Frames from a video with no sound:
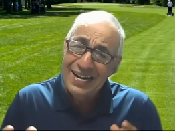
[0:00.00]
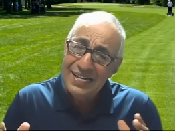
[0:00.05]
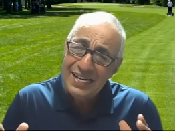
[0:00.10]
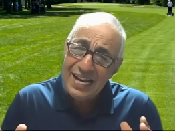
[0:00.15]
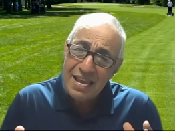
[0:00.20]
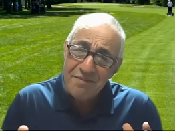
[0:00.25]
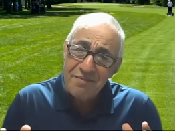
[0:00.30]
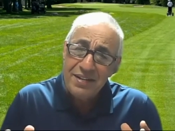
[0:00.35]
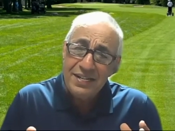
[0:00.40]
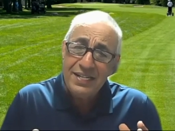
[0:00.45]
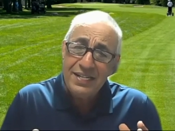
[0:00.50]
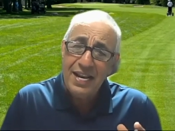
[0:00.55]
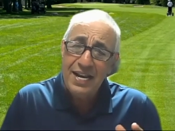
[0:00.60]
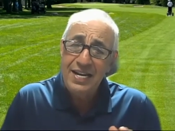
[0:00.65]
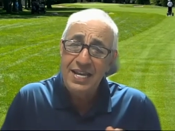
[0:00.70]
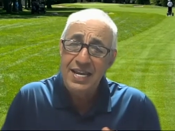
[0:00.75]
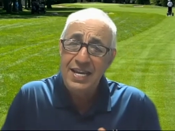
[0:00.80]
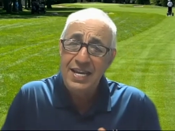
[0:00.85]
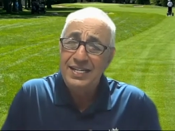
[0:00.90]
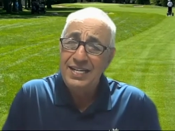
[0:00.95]
David
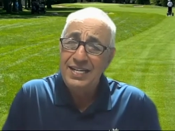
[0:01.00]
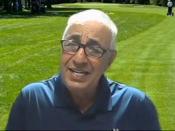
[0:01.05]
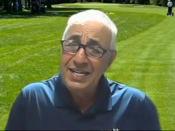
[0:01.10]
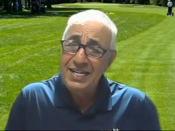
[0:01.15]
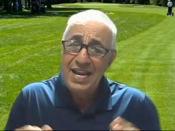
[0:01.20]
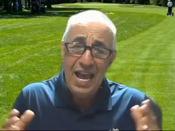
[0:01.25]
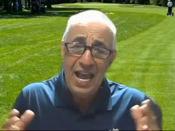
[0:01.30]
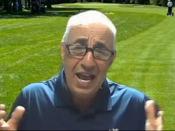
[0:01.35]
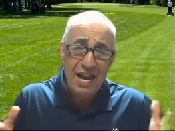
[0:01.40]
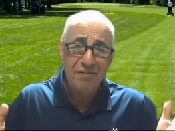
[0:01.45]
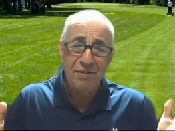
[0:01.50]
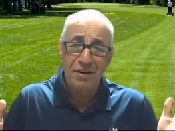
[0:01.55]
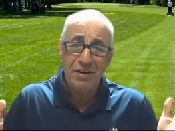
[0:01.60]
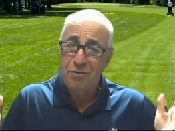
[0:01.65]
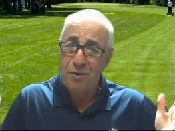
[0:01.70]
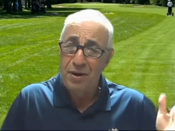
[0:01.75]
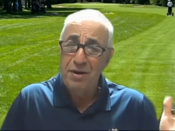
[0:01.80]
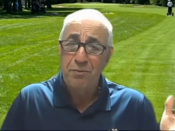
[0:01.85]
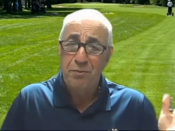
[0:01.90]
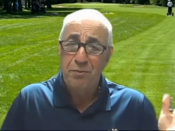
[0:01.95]
Denny didn't have a
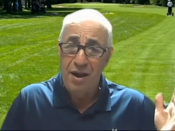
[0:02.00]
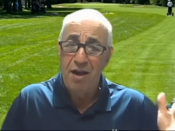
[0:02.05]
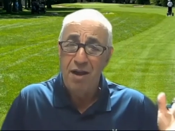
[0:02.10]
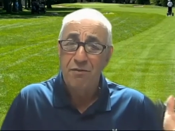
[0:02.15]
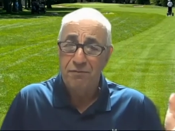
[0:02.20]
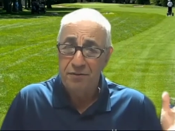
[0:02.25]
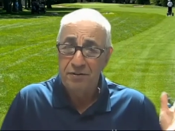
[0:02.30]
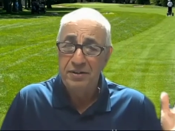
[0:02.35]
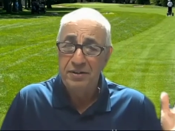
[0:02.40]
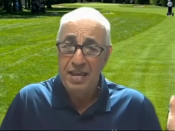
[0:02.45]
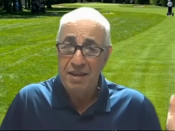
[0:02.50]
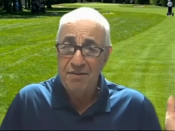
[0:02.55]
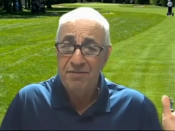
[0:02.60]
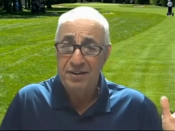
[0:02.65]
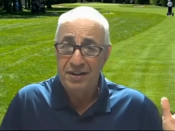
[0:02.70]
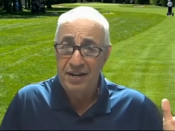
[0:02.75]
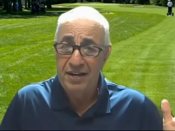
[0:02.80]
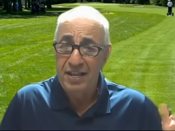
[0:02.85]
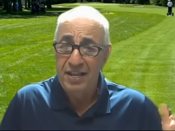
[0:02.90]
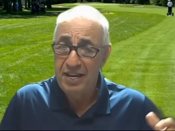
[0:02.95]
great round for
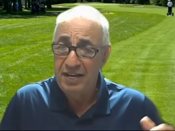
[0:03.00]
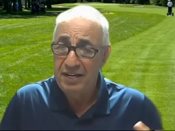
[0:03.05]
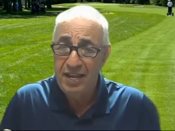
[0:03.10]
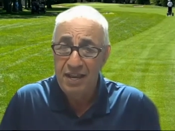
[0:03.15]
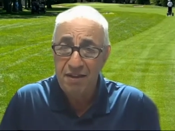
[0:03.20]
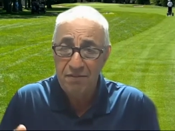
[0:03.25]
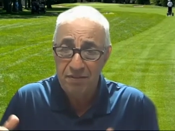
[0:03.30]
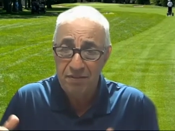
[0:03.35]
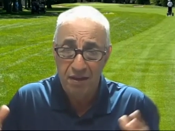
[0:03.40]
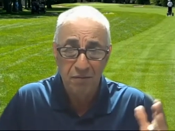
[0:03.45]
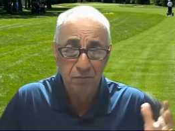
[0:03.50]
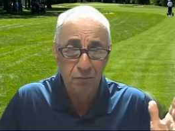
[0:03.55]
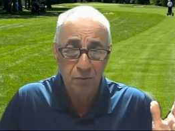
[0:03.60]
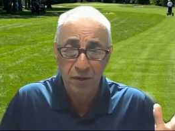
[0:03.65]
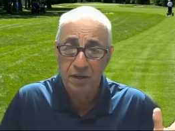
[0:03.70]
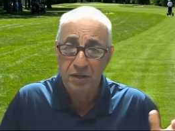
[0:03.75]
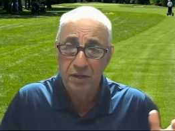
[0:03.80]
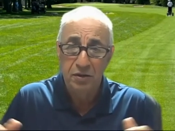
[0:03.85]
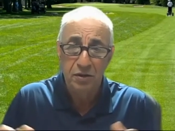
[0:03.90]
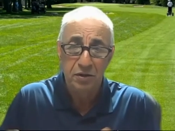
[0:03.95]
David Denny. Dave's a
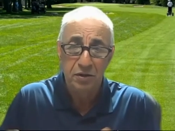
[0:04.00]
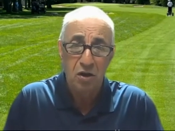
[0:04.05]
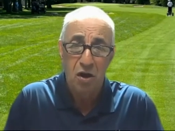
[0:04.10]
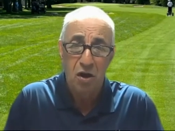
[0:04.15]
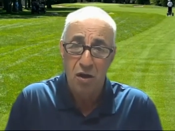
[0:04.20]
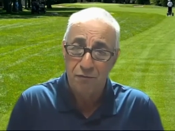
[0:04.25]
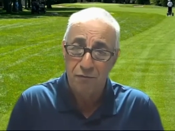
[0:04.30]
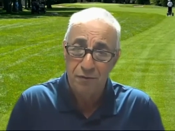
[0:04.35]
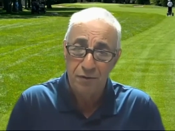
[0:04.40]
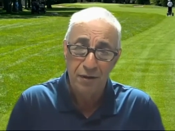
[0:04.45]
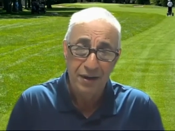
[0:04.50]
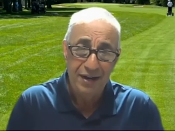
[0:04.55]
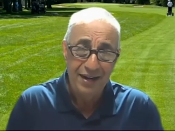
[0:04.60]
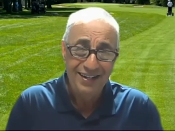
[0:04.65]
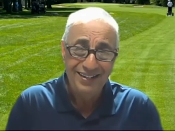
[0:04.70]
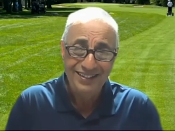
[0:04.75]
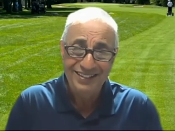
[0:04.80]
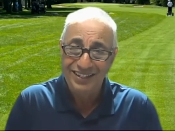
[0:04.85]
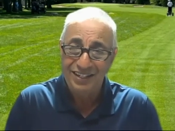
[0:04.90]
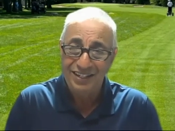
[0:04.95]
really good golfer,
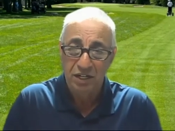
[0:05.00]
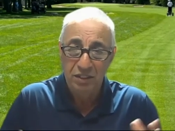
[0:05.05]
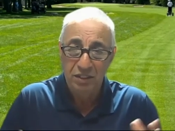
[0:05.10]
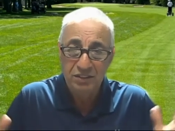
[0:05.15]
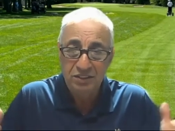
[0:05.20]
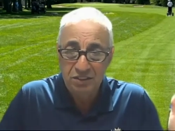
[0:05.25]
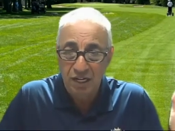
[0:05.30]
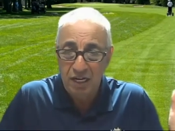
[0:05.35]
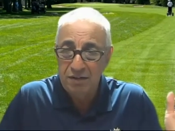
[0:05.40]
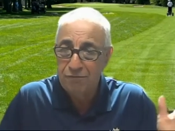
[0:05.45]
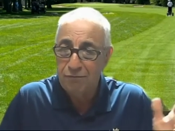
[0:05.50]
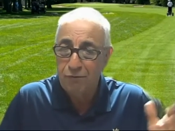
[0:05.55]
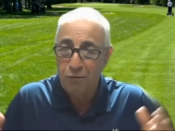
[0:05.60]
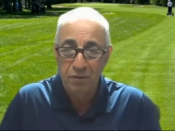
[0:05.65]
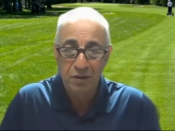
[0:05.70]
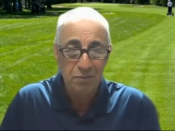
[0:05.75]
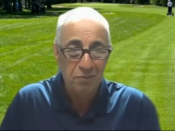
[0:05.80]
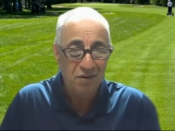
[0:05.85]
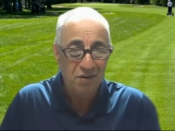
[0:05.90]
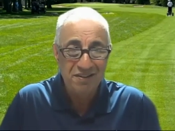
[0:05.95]
and you know, I shot a
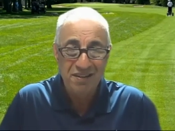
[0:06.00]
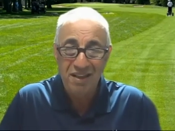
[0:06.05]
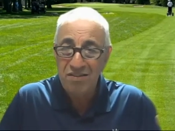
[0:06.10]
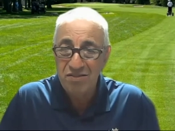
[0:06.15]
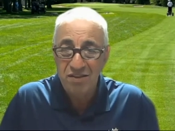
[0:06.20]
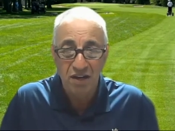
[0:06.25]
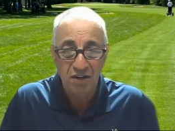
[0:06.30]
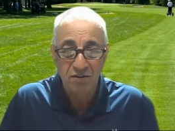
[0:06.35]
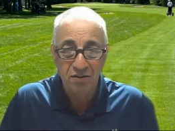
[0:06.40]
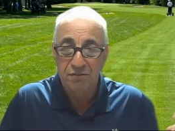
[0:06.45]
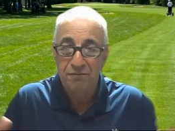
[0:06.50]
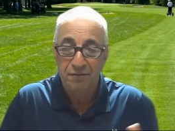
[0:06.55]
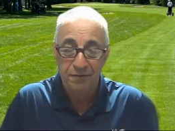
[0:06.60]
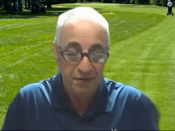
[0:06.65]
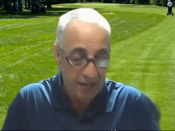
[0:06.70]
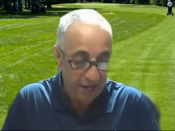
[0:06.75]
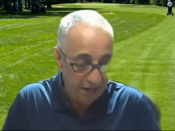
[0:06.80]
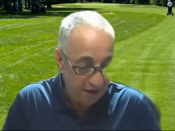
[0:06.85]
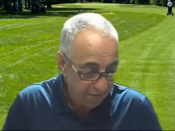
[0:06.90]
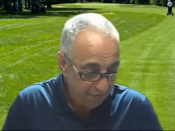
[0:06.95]
41. That's not good for
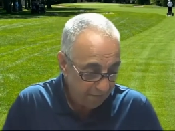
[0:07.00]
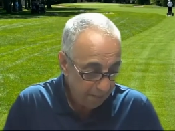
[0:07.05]
Dave,